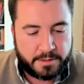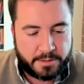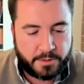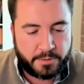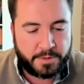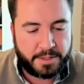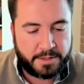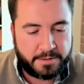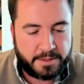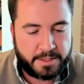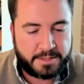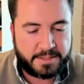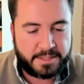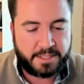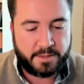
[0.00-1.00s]
So the,
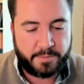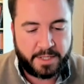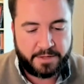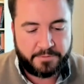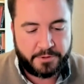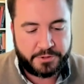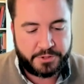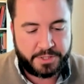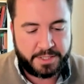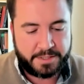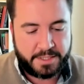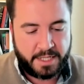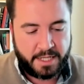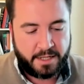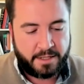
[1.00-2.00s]
the Steelman version
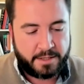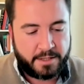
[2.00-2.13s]
is,